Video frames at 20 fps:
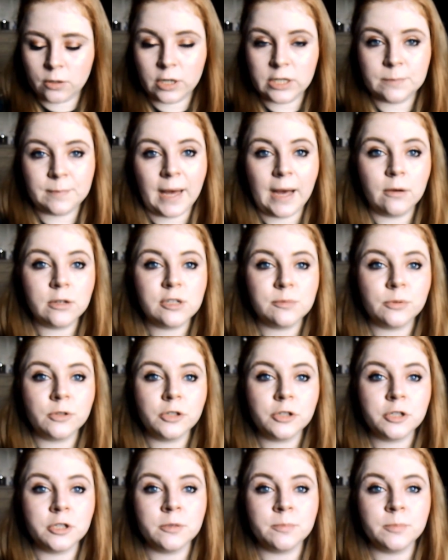a nice powder
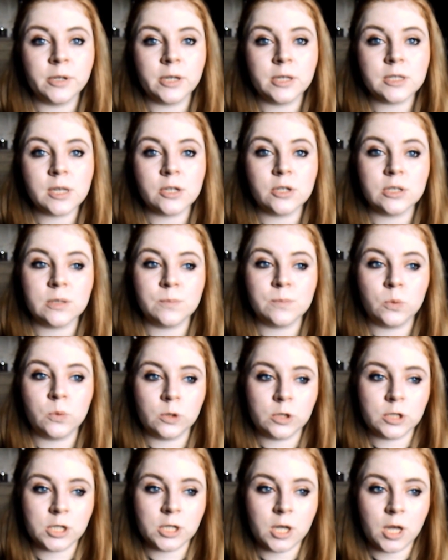brush, because I just
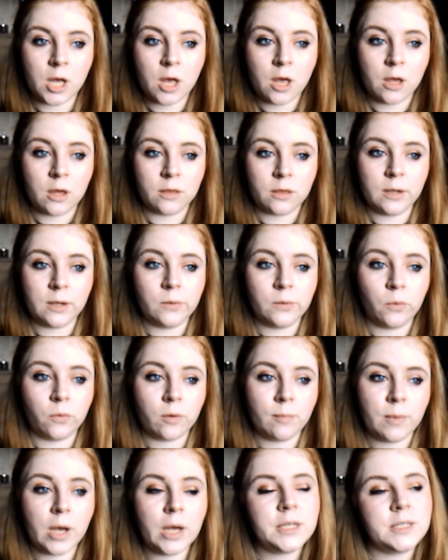bought the
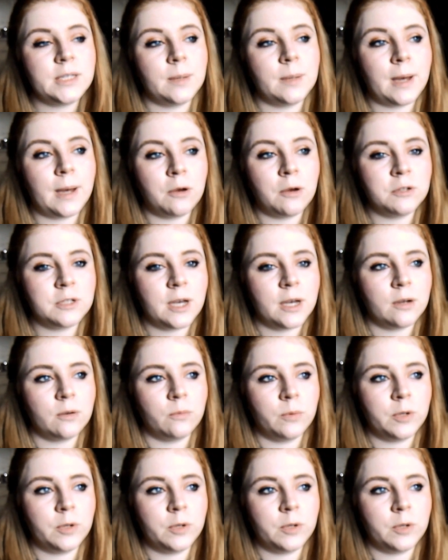Laura Mercier powder,